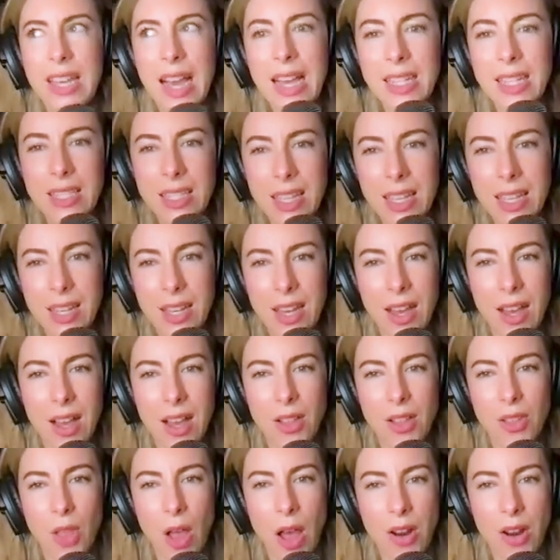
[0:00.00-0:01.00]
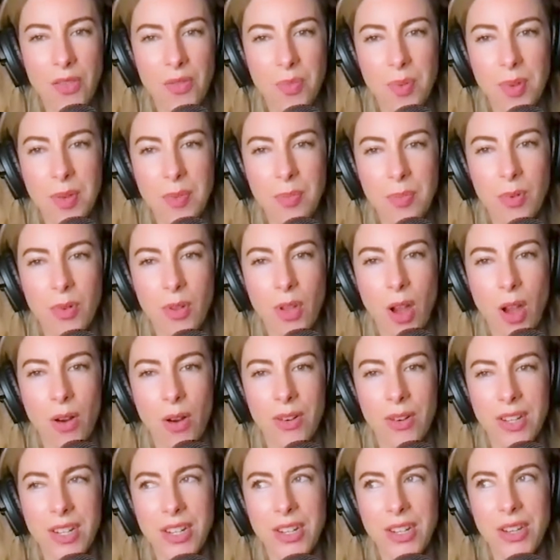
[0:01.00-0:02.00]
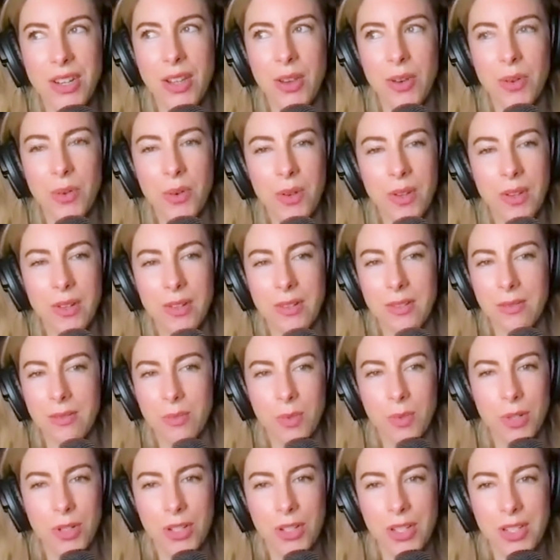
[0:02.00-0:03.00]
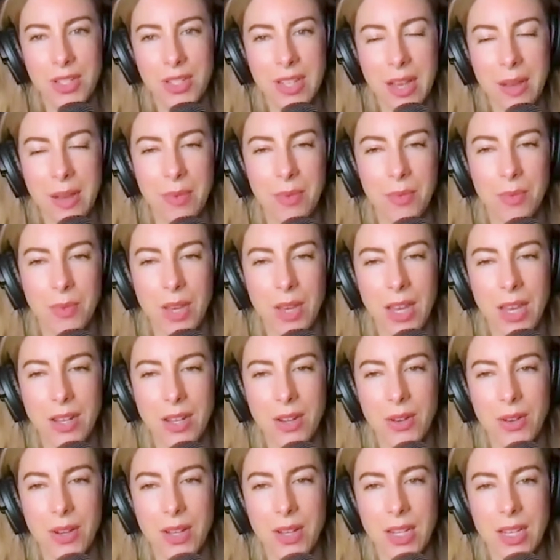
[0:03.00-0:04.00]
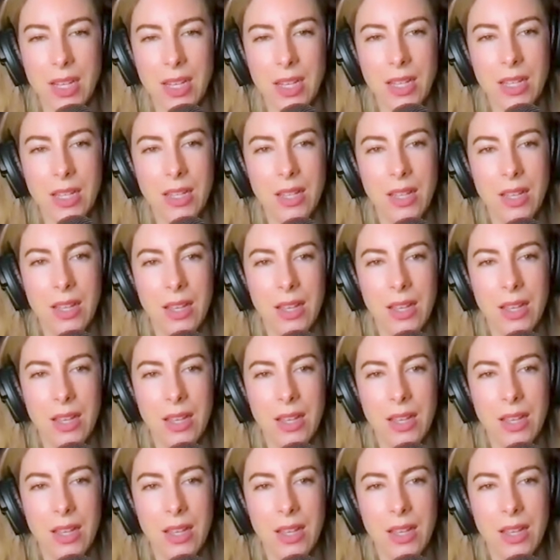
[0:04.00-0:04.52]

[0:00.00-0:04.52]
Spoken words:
guess like a lot of people already knew and were just dumb and we had no idea.